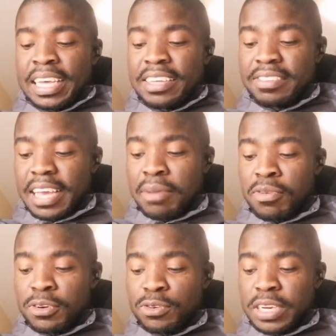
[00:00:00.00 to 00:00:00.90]
He is
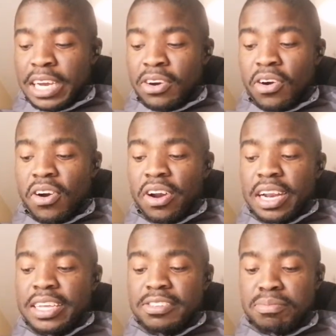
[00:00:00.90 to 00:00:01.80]
able to take all
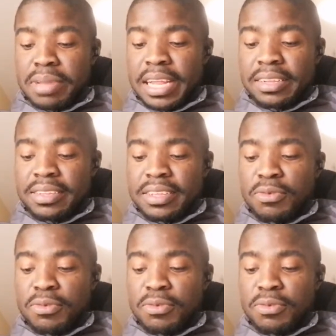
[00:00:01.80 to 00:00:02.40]
his meals